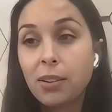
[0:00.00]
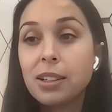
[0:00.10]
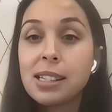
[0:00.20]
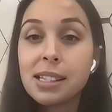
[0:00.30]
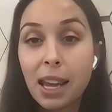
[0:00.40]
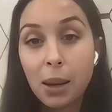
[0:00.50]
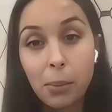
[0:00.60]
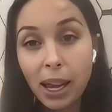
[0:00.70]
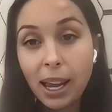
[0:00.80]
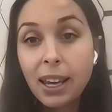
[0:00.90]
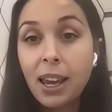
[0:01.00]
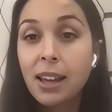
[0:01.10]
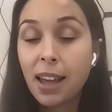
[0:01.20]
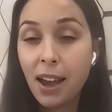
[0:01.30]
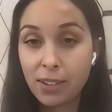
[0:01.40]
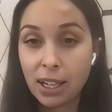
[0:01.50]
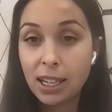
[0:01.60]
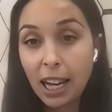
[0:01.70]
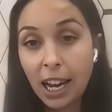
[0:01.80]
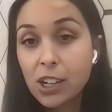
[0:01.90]
stay awake, they have an
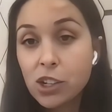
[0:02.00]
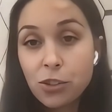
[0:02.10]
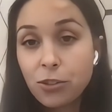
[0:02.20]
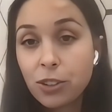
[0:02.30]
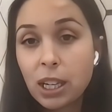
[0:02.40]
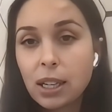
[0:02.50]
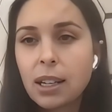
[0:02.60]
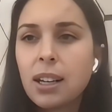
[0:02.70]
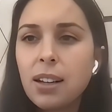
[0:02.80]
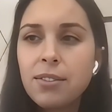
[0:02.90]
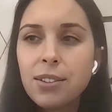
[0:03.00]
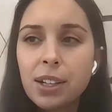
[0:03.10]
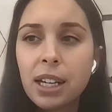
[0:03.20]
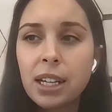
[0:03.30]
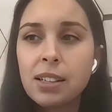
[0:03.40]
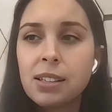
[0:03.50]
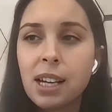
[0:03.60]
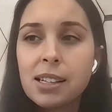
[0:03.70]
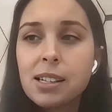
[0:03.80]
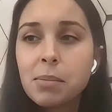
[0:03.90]
engaged feed. And if your kid
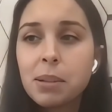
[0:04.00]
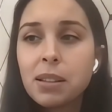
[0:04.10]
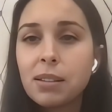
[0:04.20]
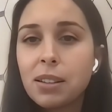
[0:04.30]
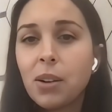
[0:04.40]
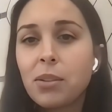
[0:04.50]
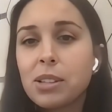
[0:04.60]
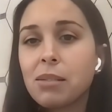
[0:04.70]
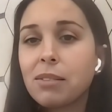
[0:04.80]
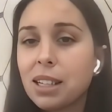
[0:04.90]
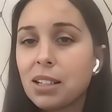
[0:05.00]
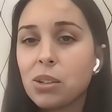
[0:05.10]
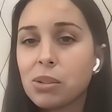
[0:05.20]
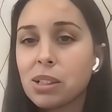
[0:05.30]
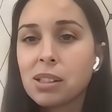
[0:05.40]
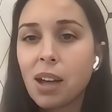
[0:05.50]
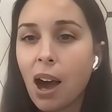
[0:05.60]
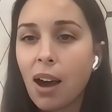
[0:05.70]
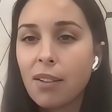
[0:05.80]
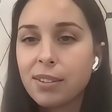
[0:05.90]
tends to be someone that dozes
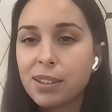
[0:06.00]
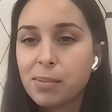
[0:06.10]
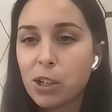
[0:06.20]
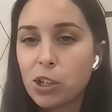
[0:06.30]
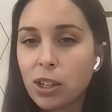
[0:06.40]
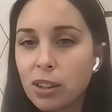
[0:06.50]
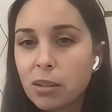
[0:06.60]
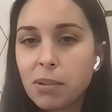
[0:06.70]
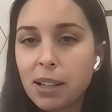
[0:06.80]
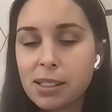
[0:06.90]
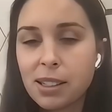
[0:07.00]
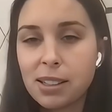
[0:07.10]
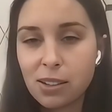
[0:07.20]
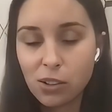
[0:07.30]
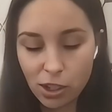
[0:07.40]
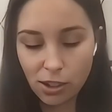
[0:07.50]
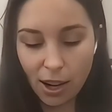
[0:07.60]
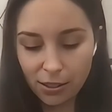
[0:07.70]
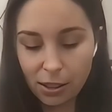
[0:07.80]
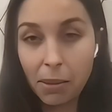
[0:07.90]
off, especially in the breast, because usually you
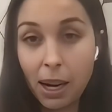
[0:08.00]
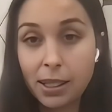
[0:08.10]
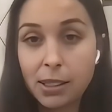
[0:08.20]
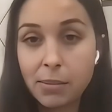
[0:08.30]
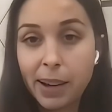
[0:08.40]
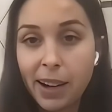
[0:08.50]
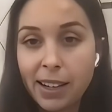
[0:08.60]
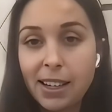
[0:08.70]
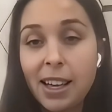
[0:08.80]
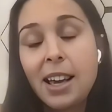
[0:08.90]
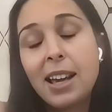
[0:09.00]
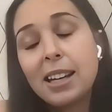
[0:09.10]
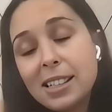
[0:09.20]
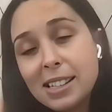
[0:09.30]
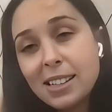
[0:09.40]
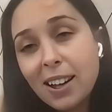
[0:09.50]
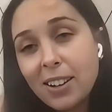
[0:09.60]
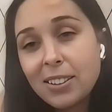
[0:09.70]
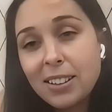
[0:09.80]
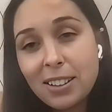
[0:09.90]
have the body to body, it's
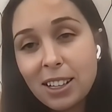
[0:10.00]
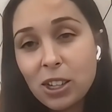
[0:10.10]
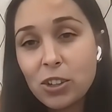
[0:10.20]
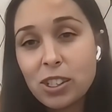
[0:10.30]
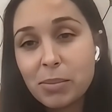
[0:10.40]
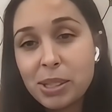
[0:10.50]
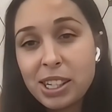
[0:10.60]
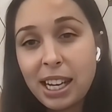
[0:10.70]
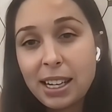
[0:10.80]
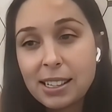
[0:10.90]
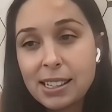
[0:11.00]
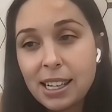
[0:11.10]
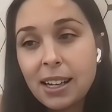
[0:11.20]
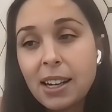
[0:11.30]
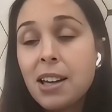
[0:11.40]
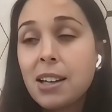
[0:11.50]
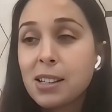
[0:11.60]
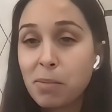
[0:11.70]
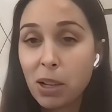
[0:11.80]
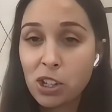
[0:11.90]
snuggly, you can do some skin to skin,
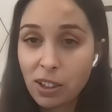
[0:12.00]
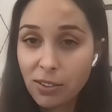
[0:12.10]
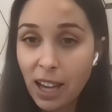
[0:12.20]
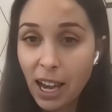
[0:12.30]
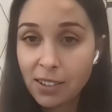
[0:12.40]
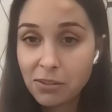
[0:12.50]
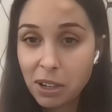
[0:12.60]
especially if they had a